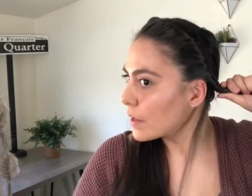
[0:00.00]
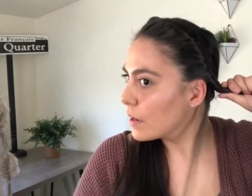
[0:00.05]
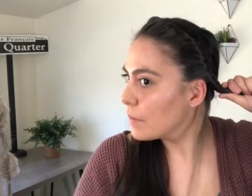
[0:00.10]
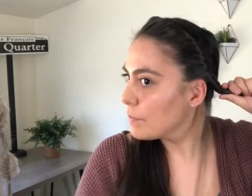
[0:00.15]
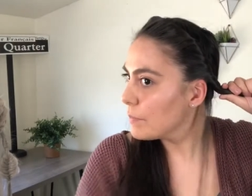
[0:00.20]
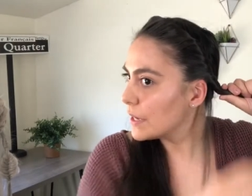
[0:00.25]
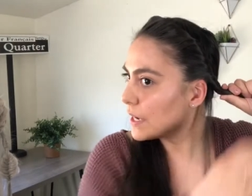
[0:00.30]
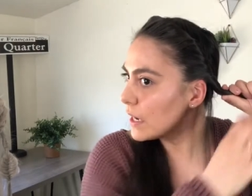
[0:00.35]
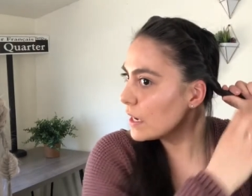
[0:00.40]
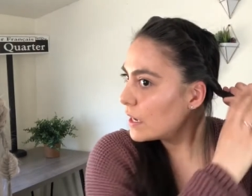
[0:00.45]

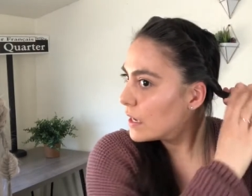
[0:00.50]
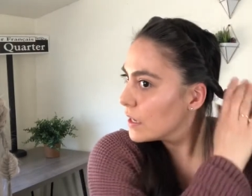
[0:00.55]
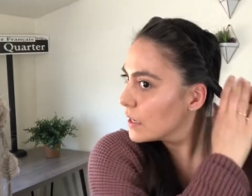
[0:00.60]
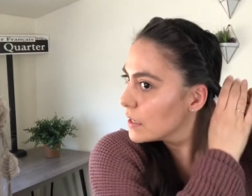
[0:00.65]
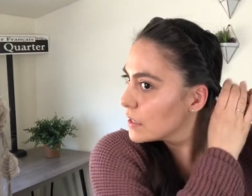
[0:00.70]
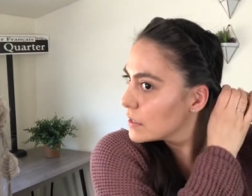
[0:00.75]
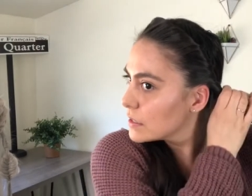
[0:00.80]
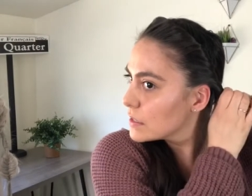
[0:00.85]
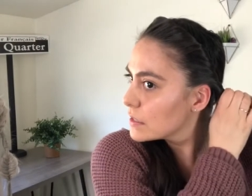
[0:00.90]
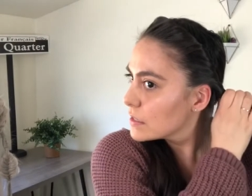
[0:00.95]

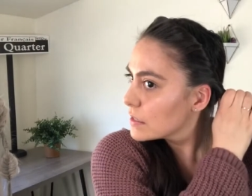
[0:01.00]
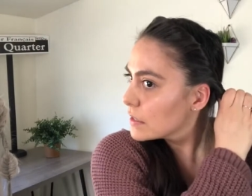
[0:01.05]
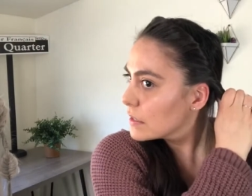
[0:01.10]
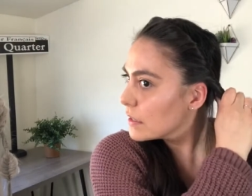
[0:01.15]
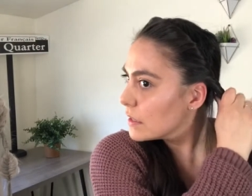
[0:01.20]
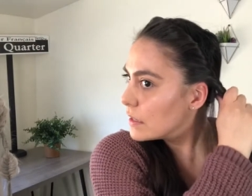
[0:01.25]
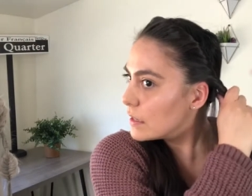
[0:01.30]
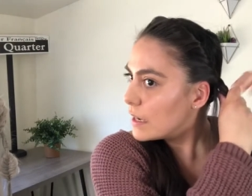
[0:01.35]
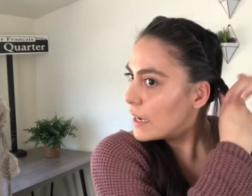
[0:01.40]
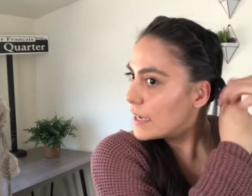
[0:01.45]
because
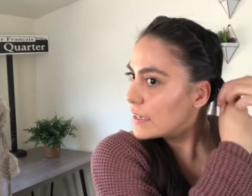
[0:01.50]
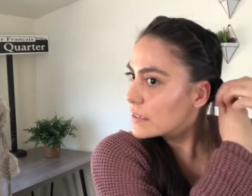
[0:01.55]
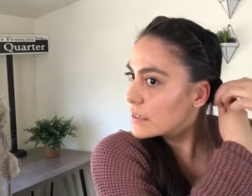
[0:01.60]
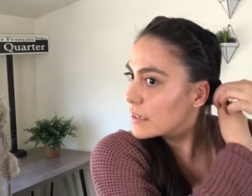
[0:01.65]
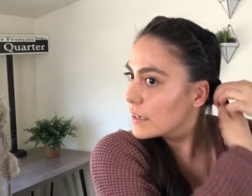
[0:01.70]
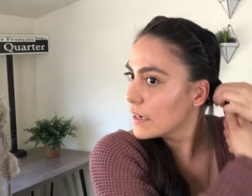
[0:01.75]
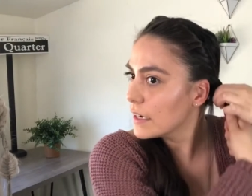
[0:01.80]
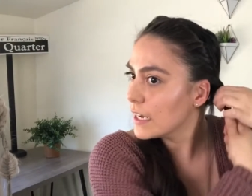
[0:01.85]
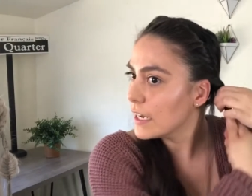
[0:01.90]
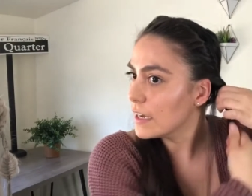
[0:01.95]
it's
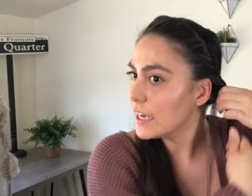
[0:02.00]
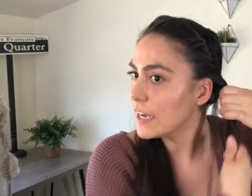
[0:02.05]
gonna,